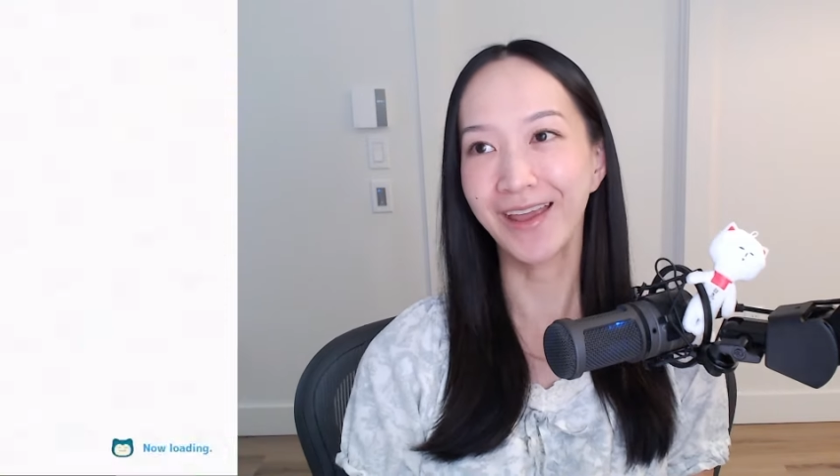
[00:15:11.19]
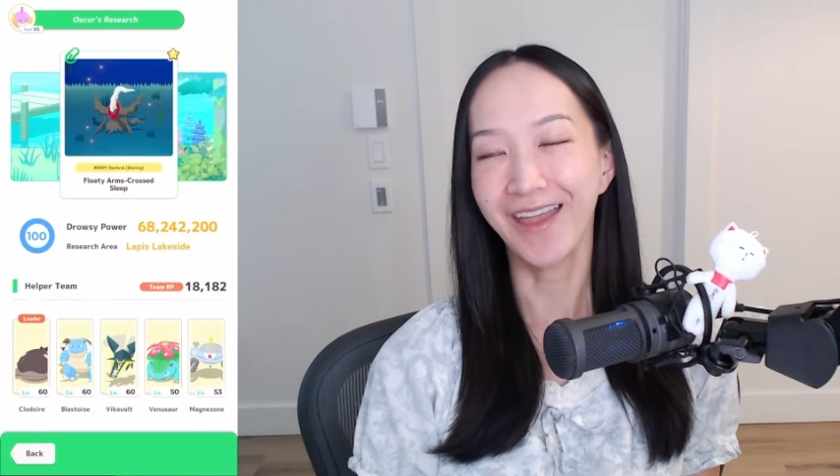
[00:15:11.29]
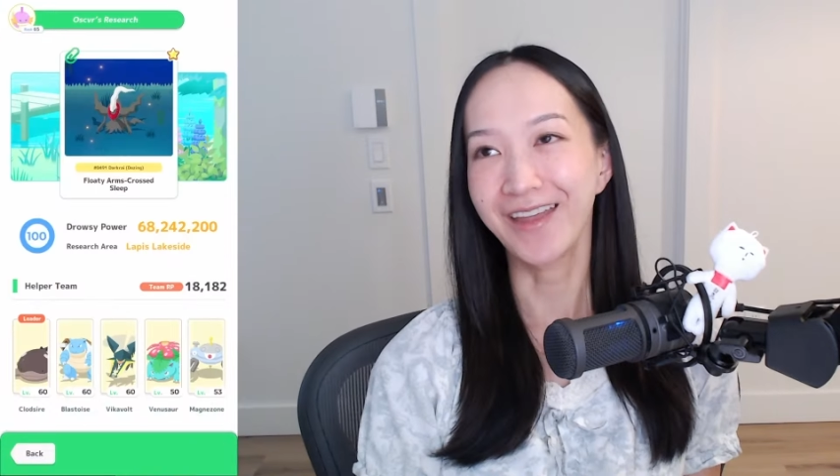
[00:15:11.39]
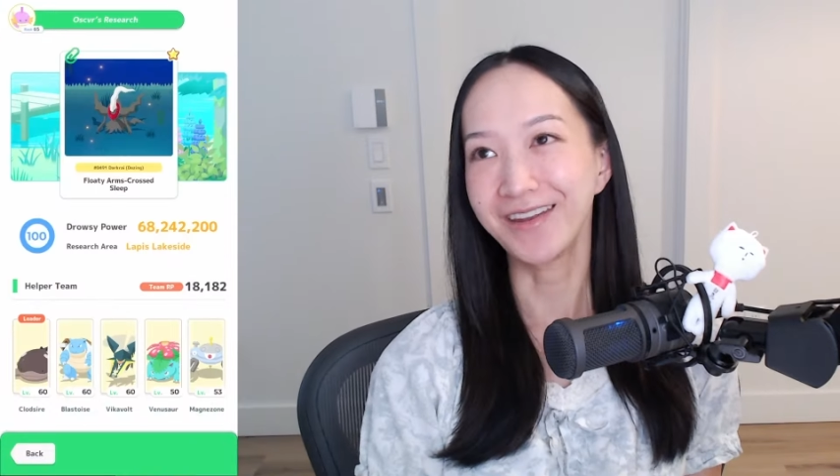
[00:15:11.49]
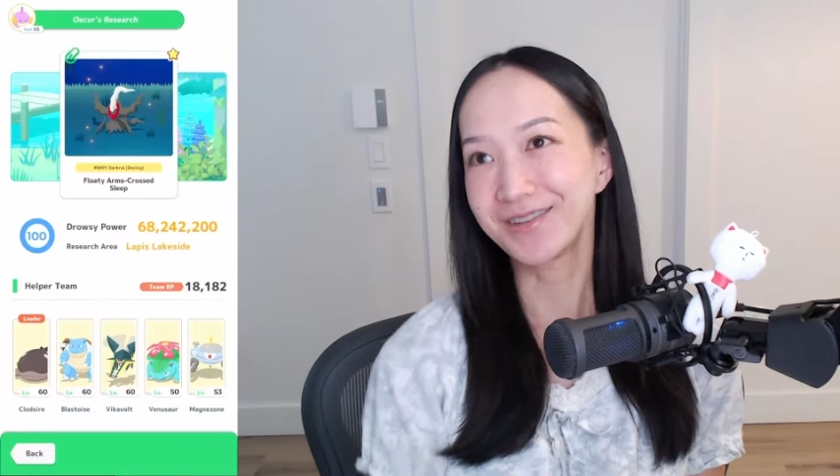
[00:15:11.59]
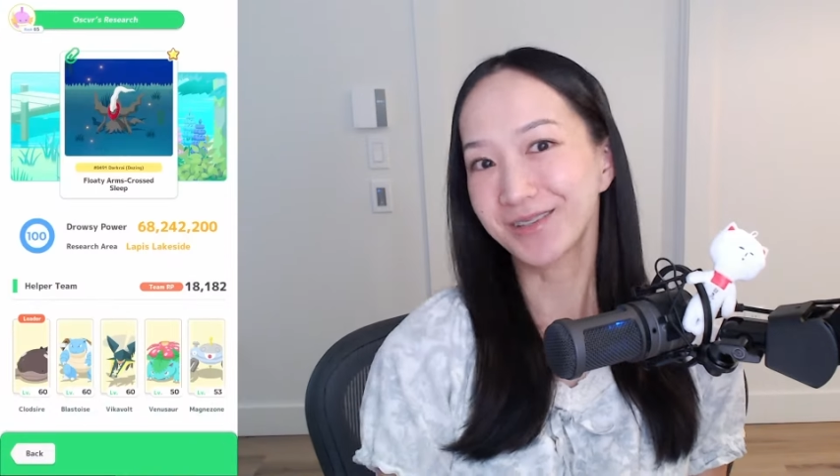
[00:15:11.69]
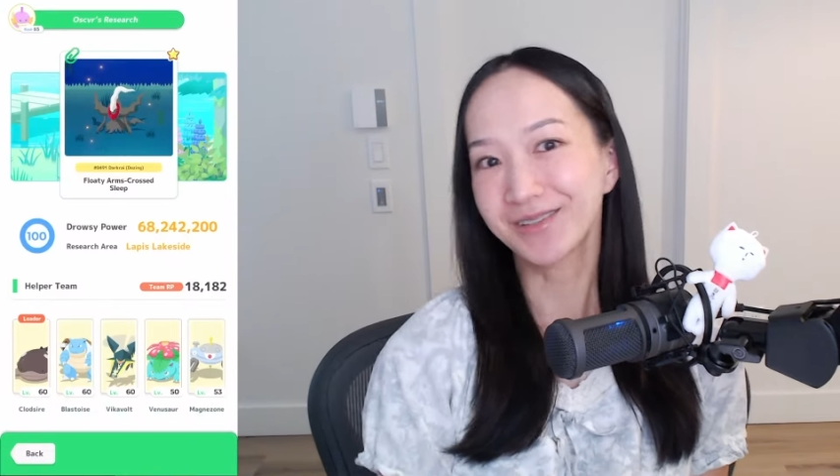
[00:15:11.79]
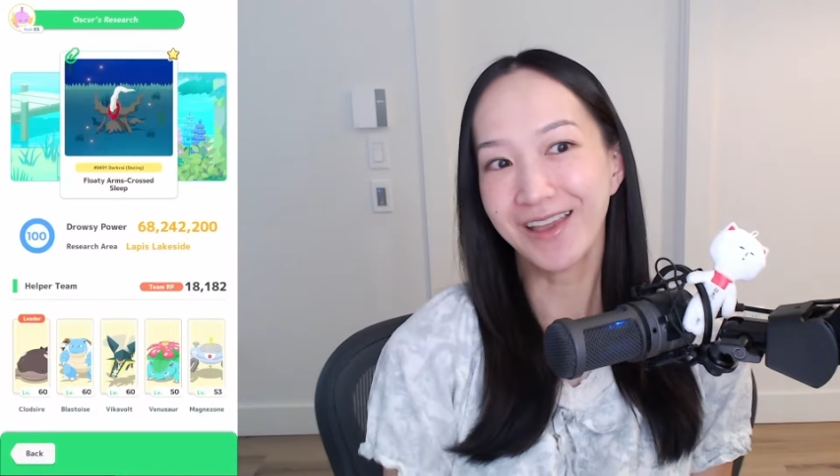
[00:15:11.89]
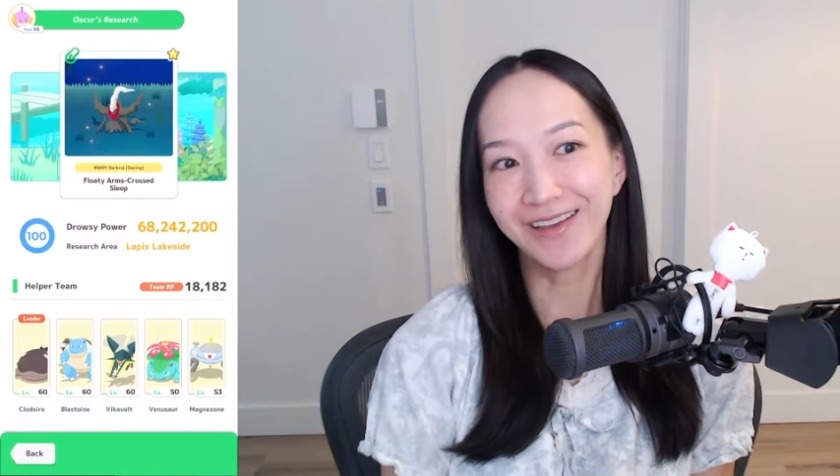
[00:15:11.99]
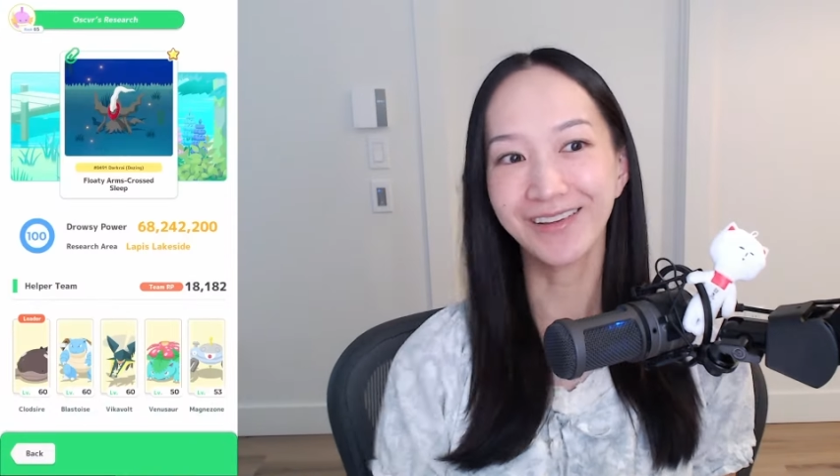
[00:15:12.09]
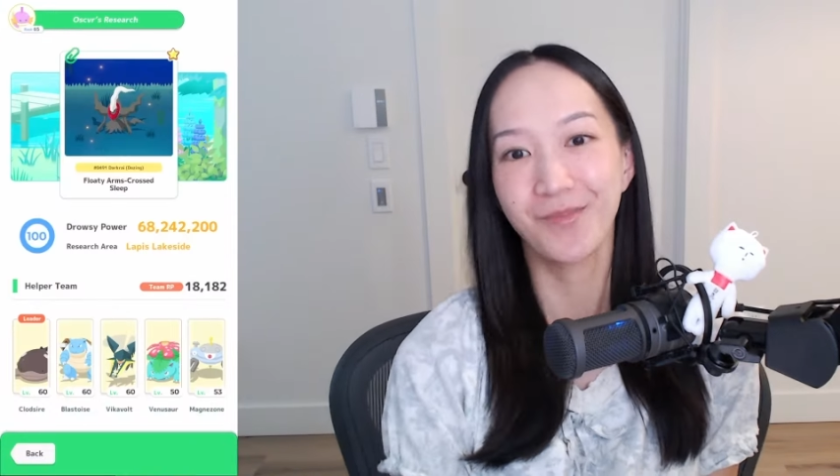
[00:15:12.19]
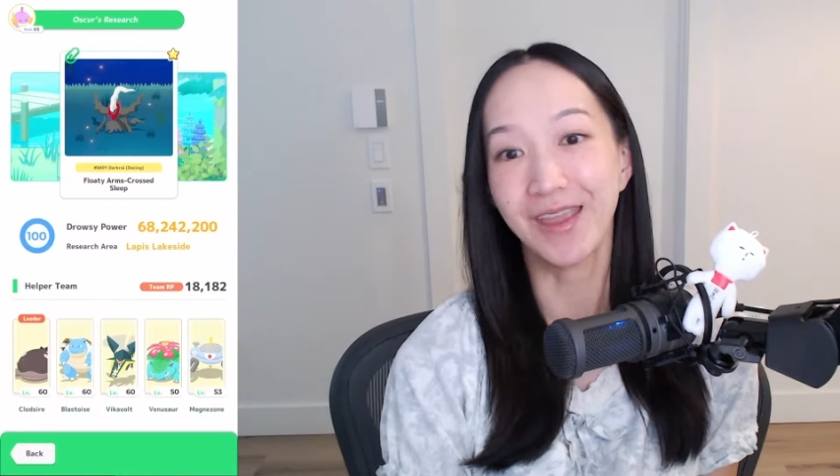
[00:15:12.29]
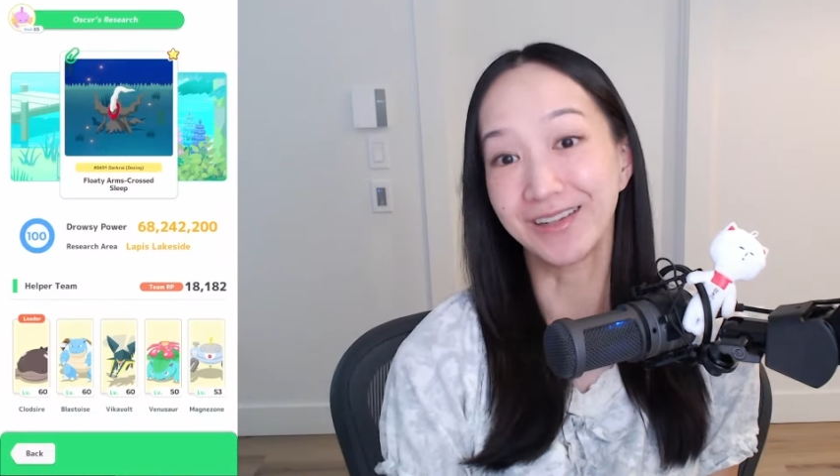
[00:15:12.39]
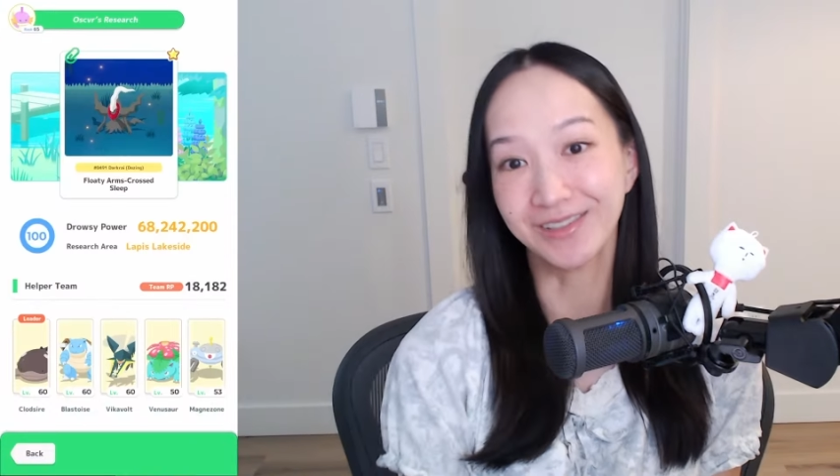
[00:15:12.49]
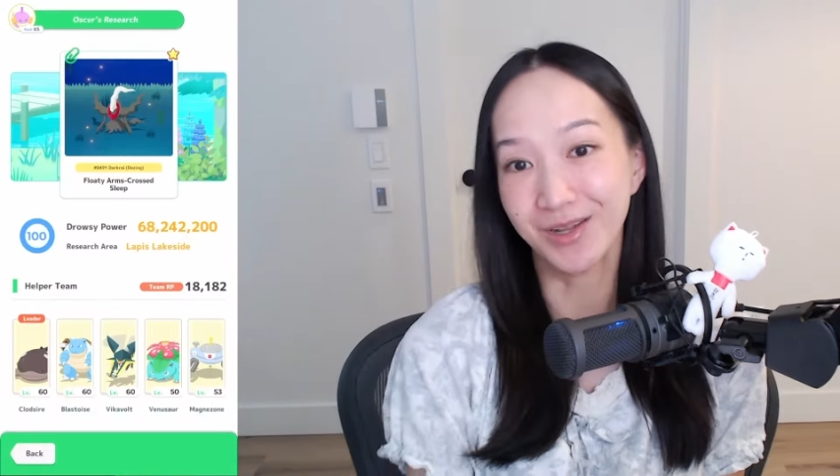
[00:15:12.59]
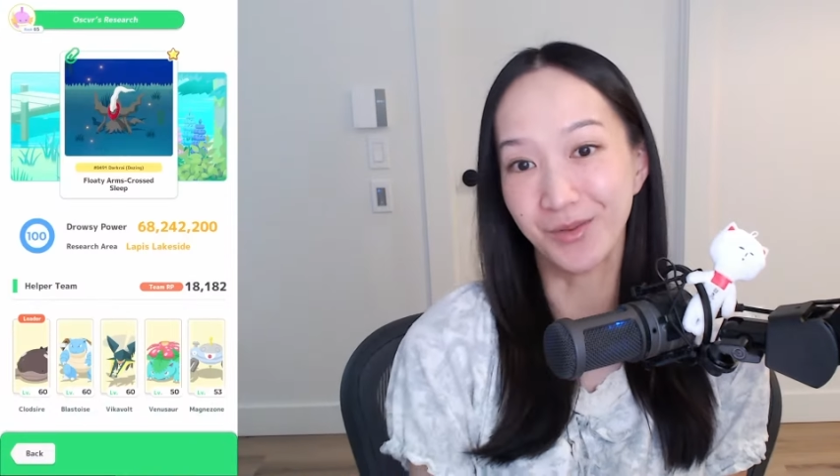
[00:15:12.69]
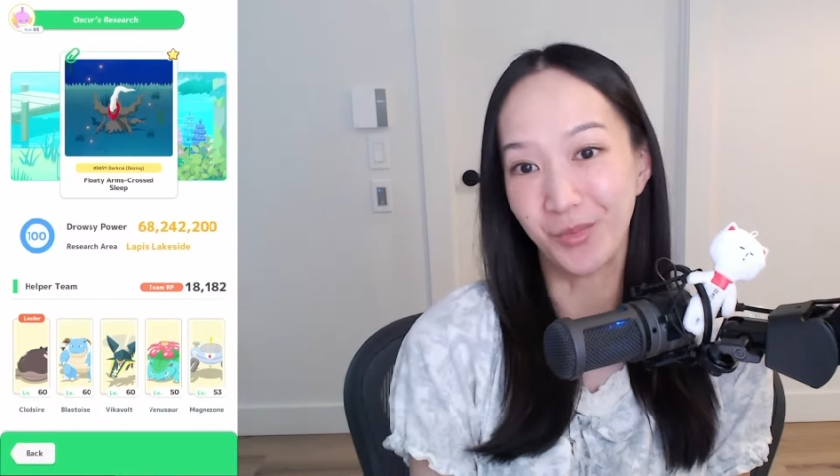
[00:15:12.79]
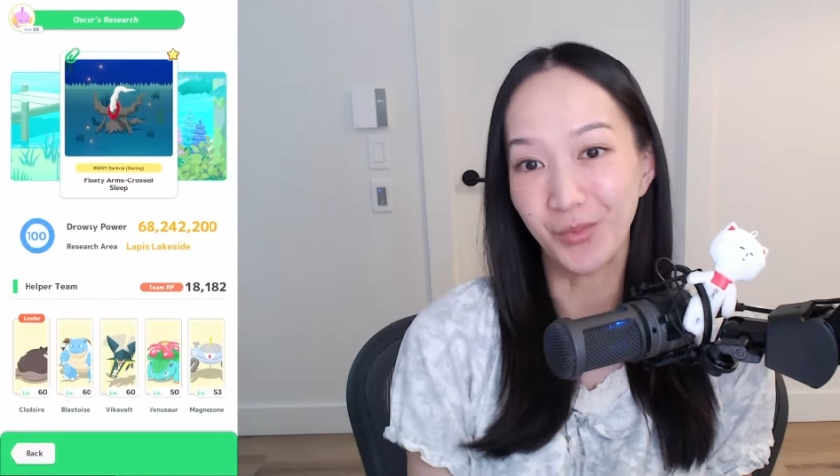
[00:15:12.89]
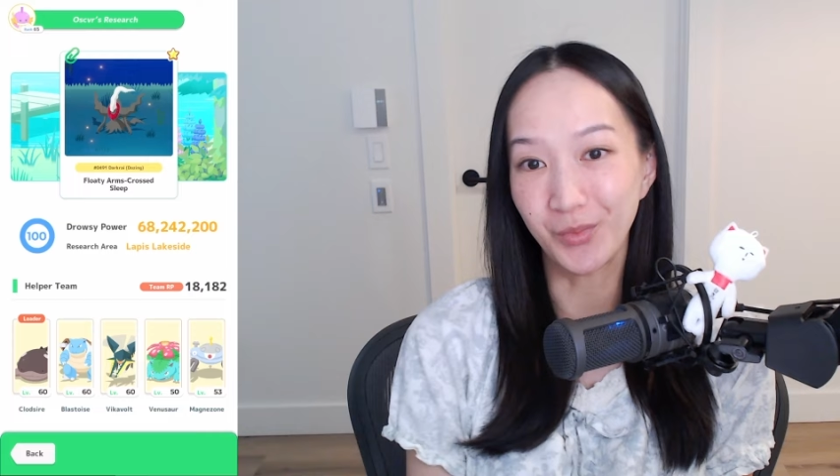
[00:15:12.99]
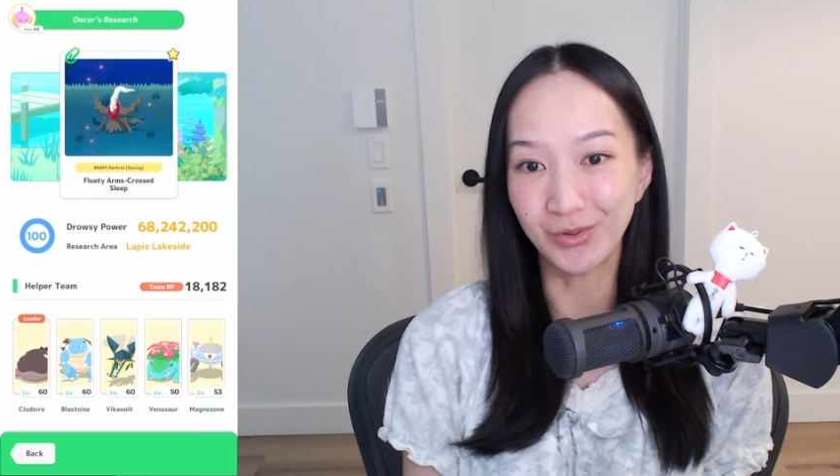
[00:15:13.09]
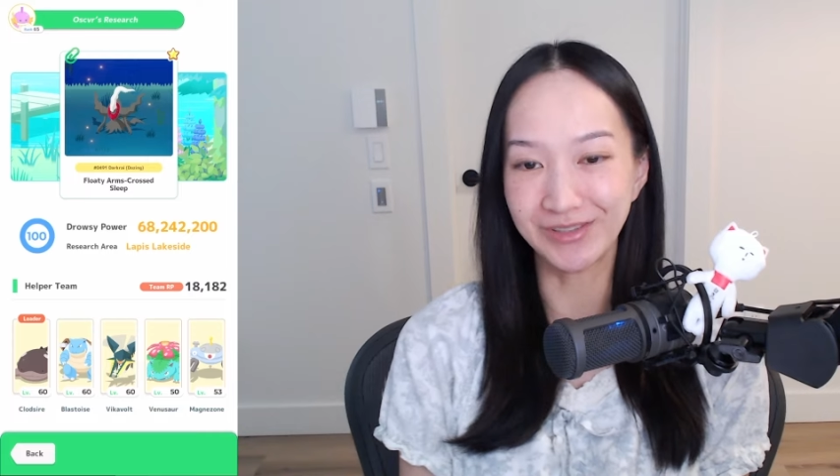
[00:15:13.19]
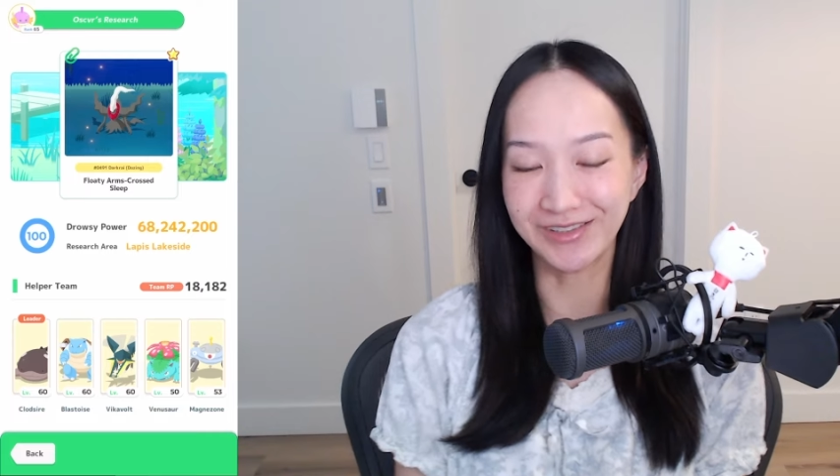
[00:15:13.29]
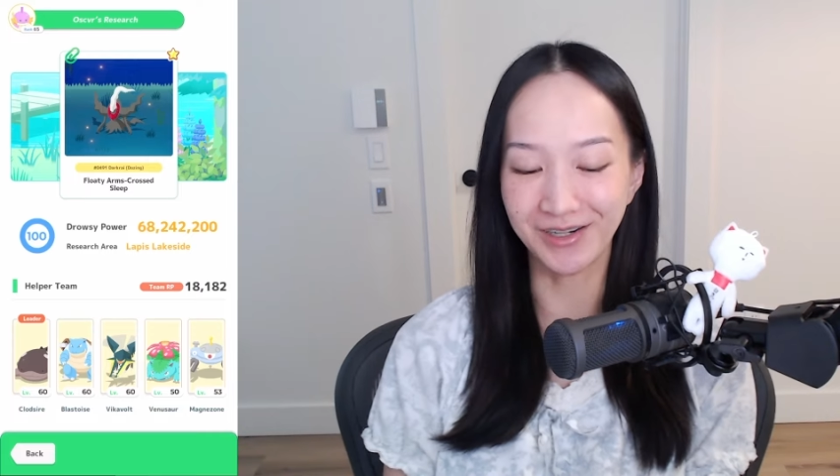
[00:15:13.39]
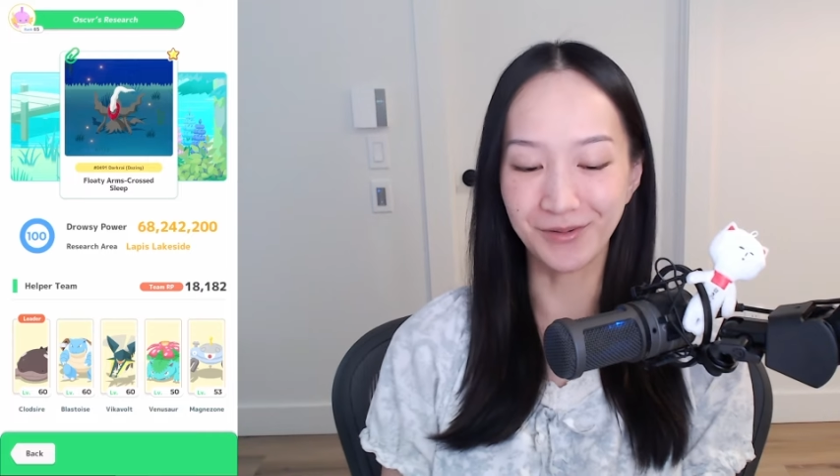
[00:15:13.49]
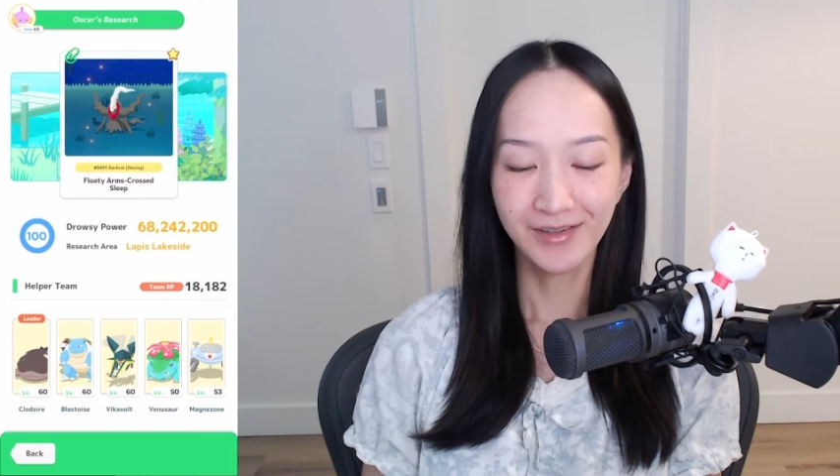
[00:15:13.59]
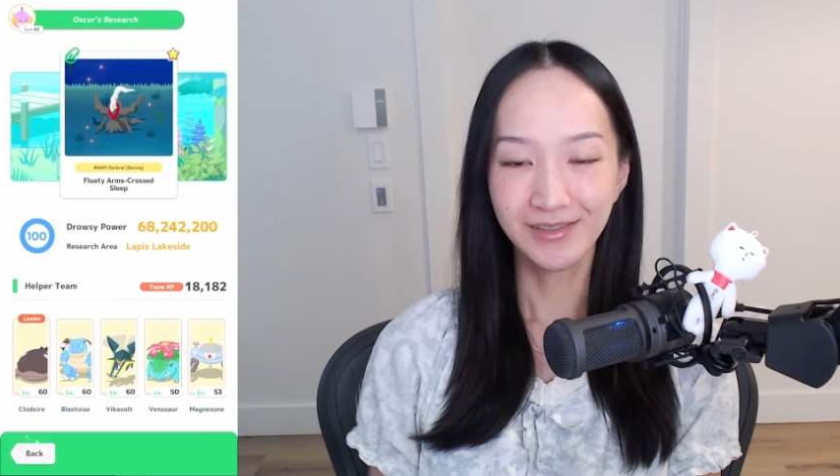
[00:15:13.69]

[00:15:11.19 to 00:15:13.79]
and it just like instant mood booster.